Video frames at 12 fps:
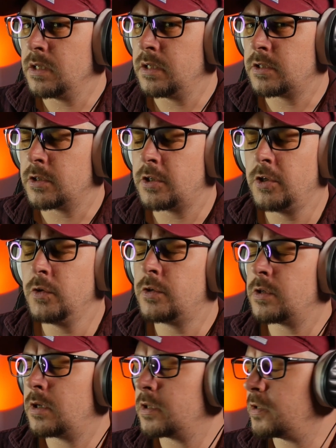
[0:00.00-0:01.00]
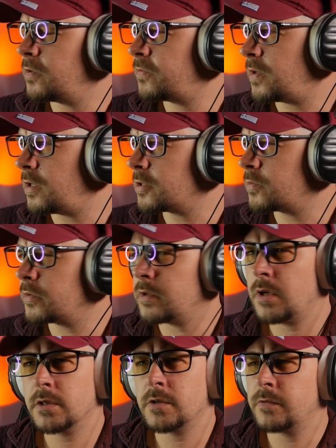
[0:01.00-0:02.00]
lead to huge audio files with
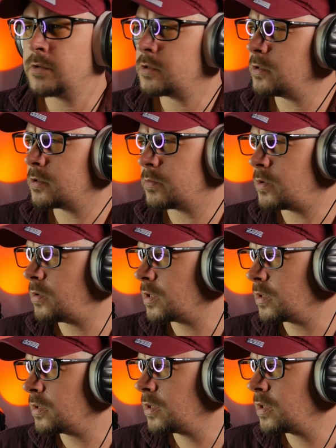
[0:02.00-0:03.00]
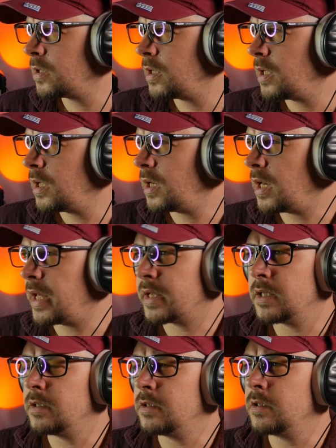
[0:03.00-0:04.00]
lots of useless recording.
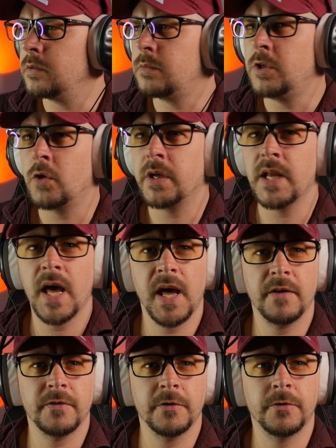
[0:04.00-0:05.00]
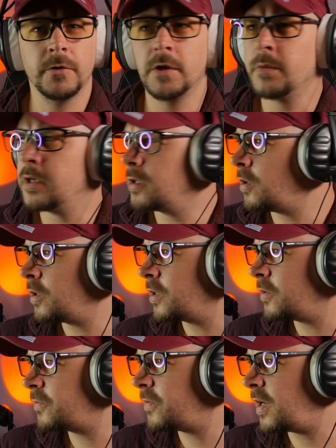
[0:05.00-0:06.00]
Like, you can have a 30-minute
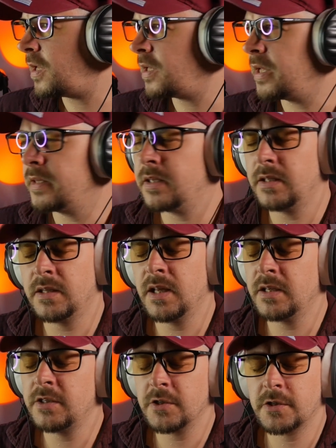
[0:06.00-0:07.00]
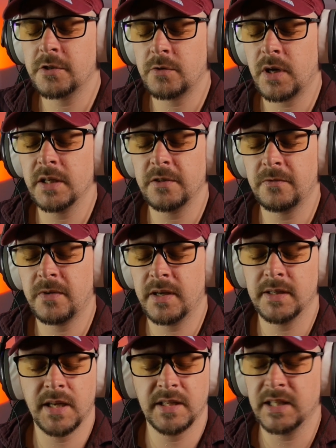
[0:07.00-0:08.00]
audio file and then just try to
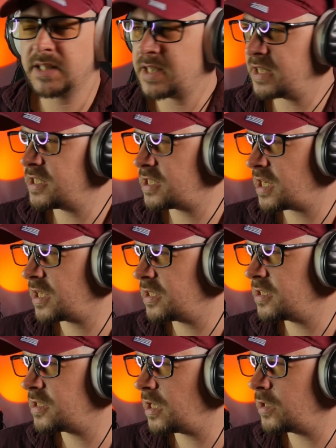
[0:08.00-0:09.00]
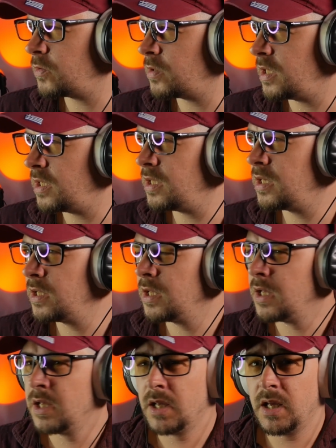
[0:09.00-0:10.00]
find like the 10 seconds that you need.
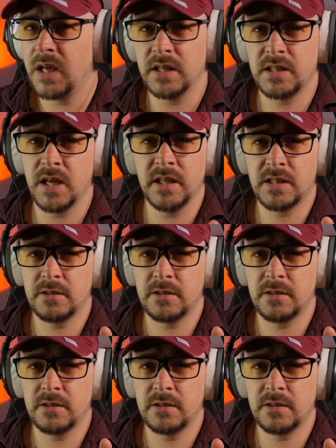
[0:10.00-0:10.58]
It's